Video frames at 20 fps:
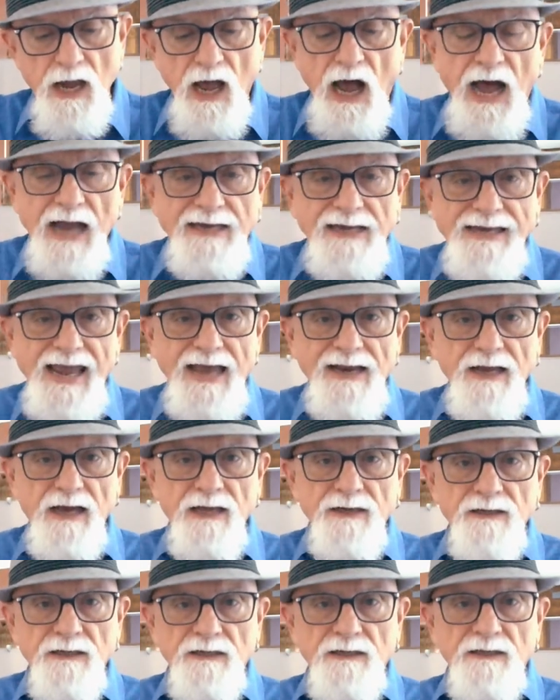I
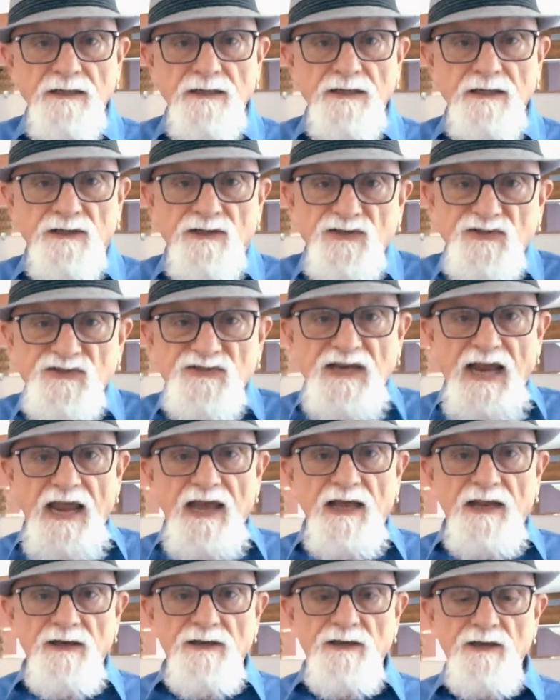cannot
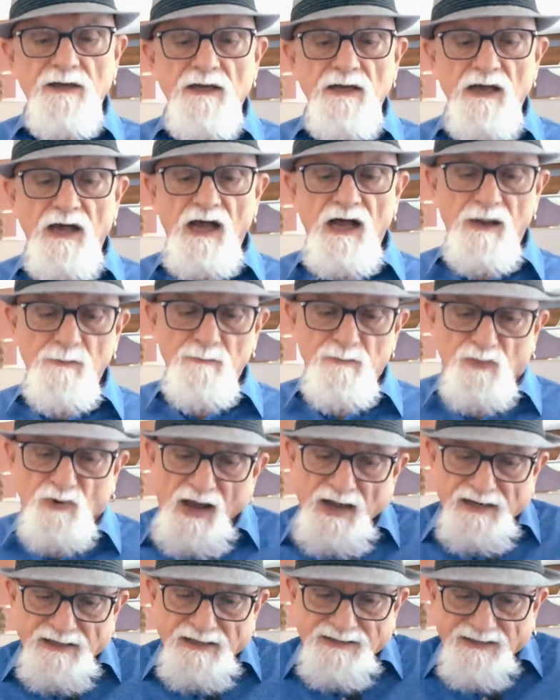stand
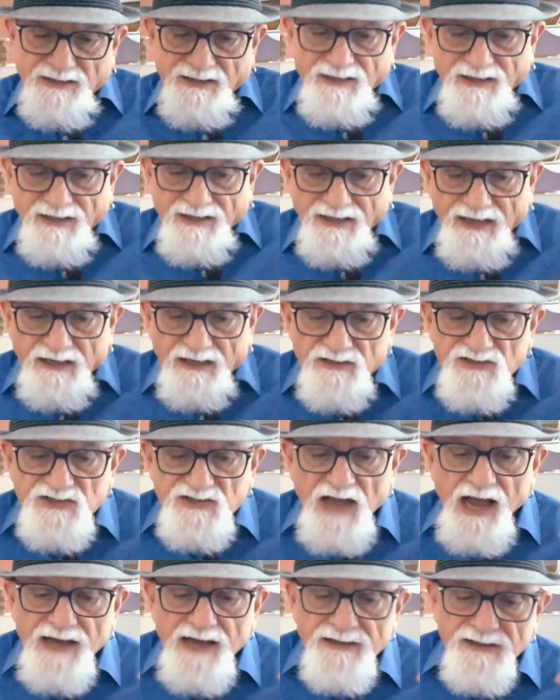upright
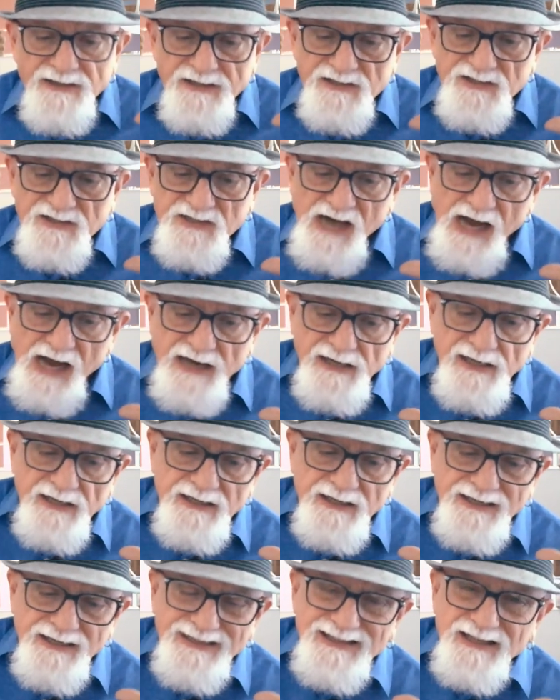inside this
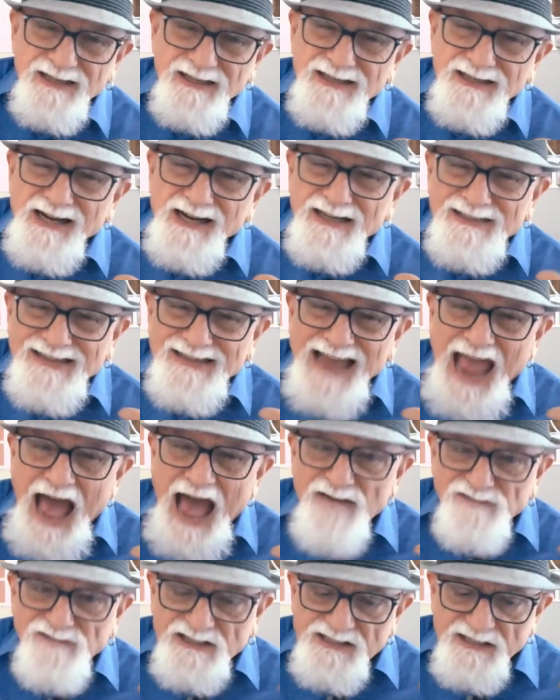tiny
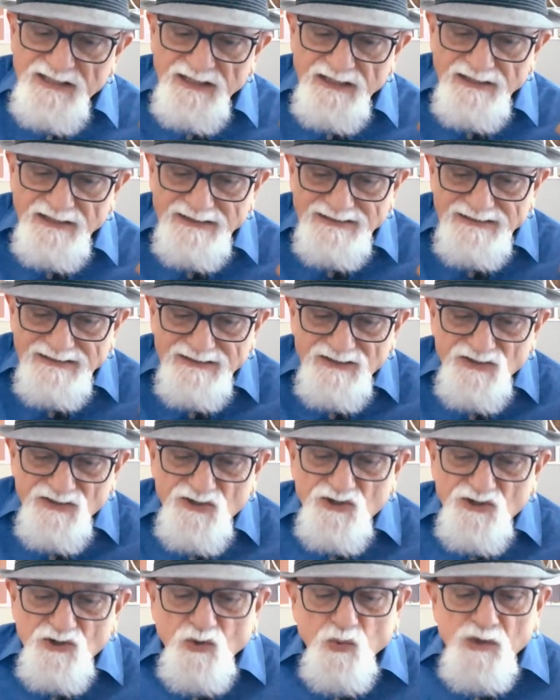concavity.
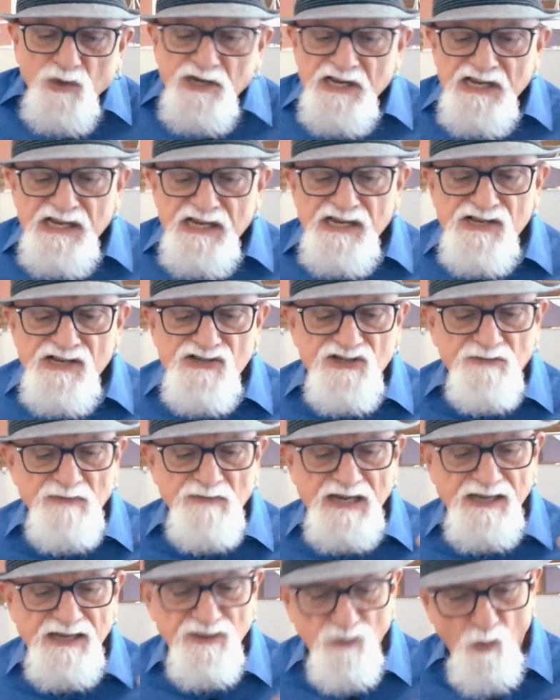Squeezed
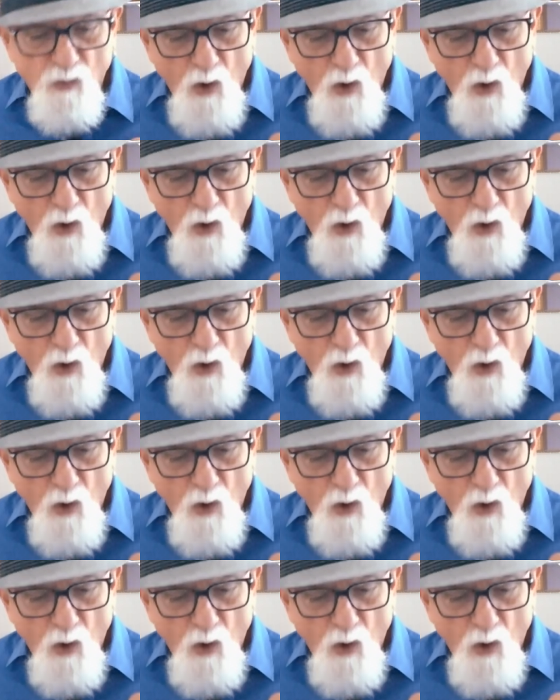me the